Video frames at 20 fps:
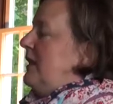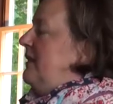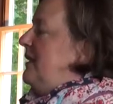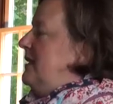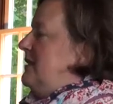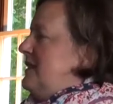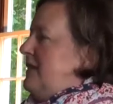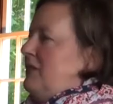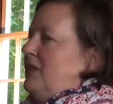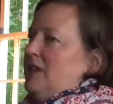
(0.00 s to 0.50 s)
and
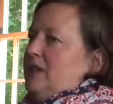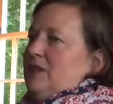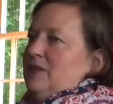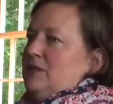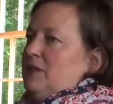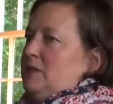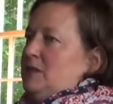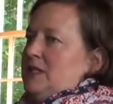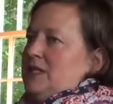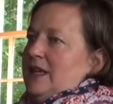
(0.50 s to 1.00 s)
that's everything
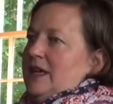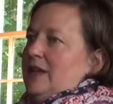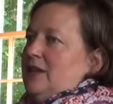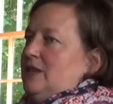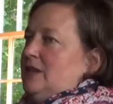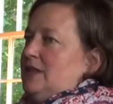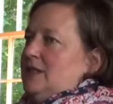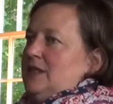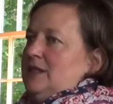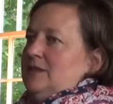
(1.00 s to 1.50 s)
from
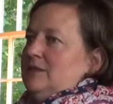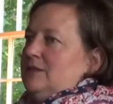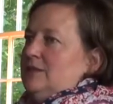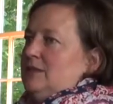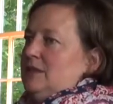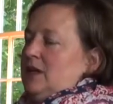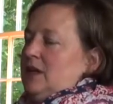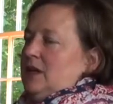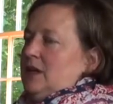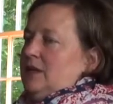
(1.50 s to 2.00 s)
sales
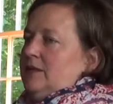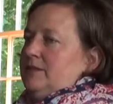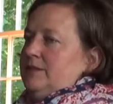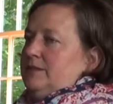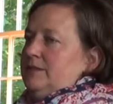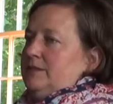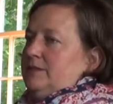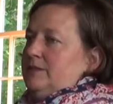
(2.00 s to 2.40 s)
and um,